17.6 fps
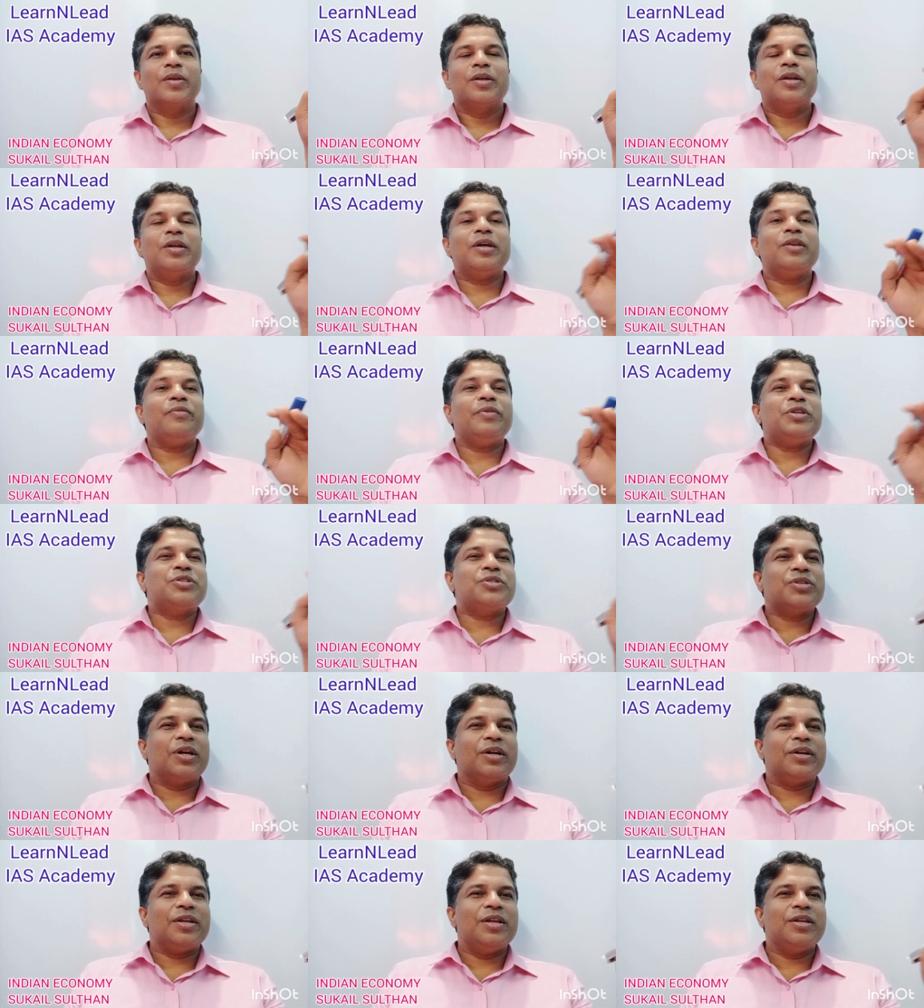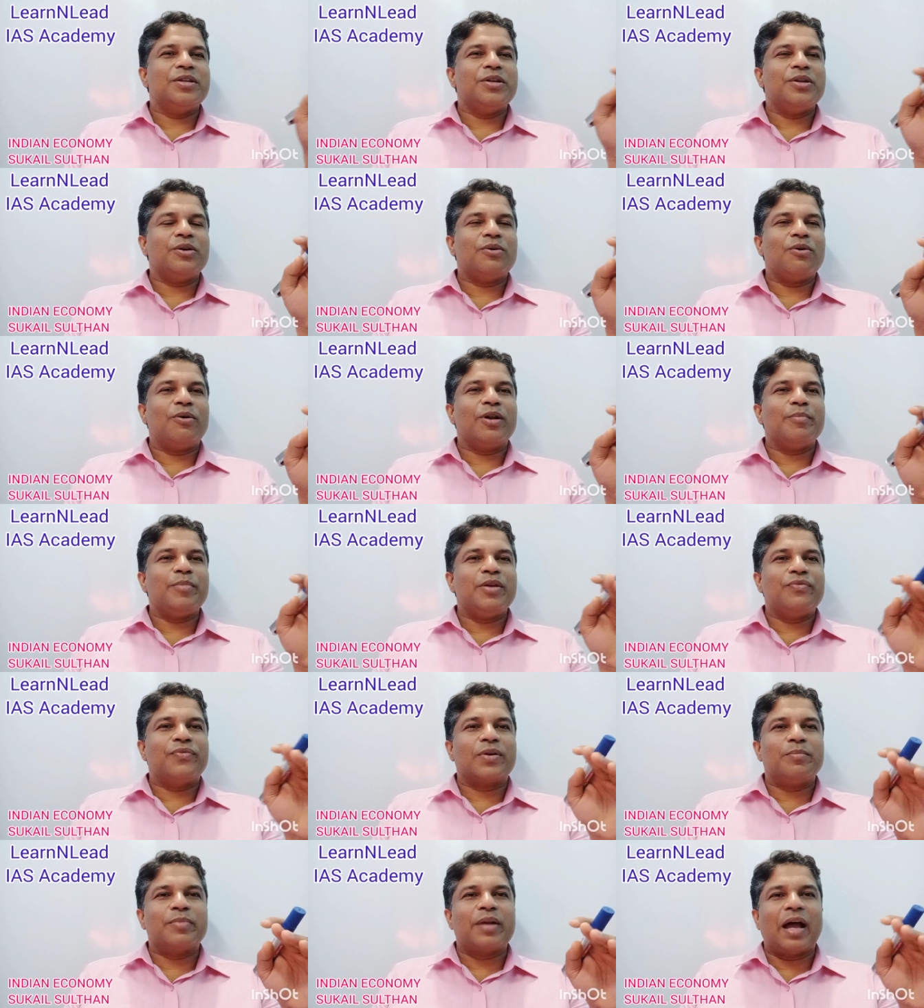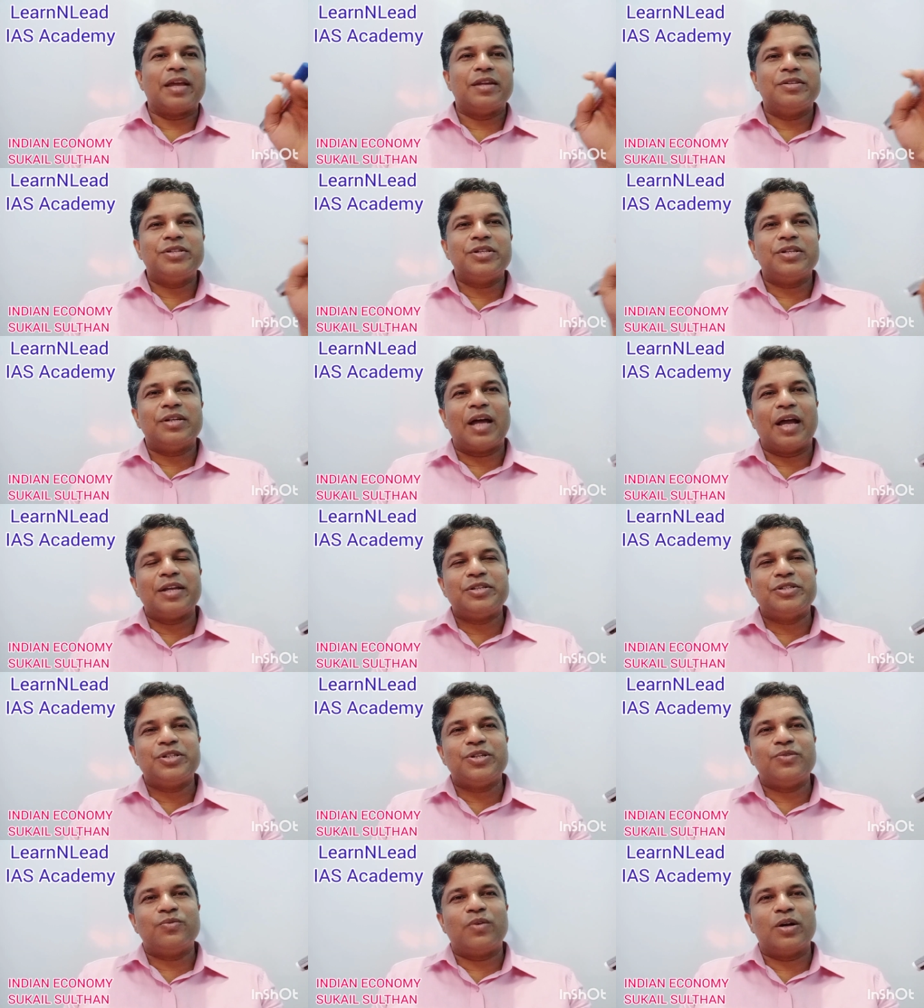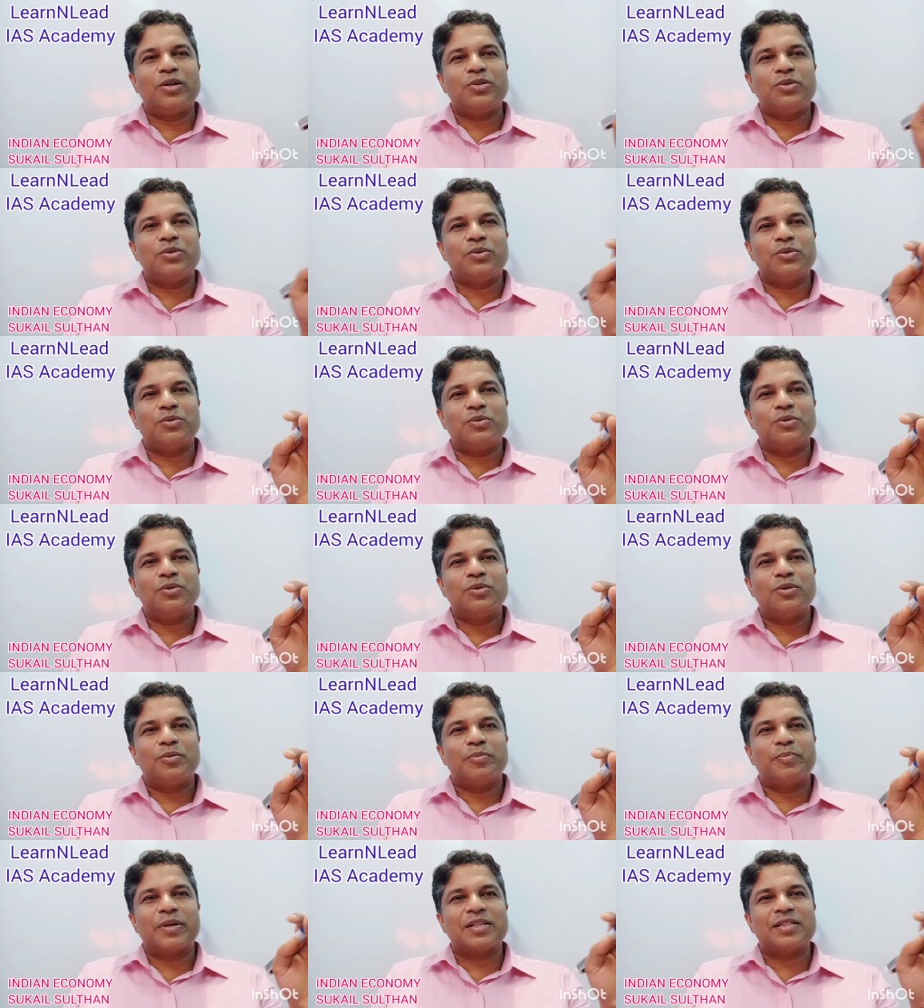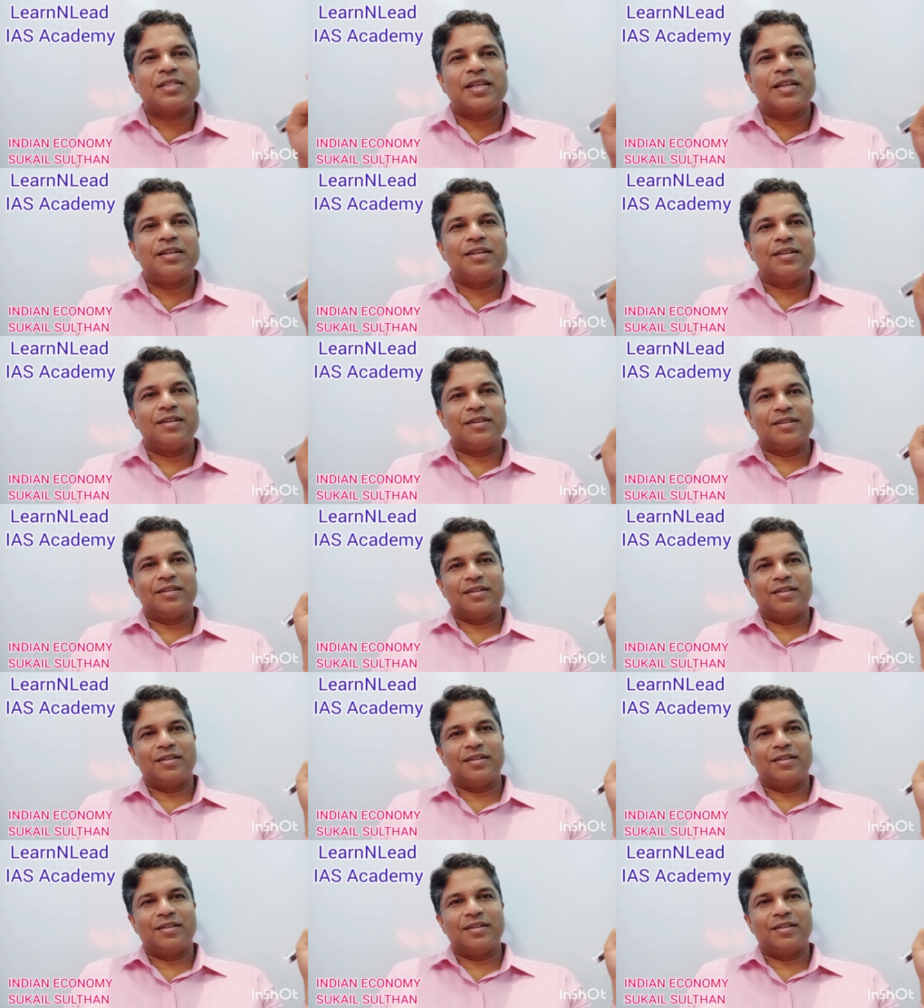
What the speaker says: Here we study Indian economy from 1991 to present.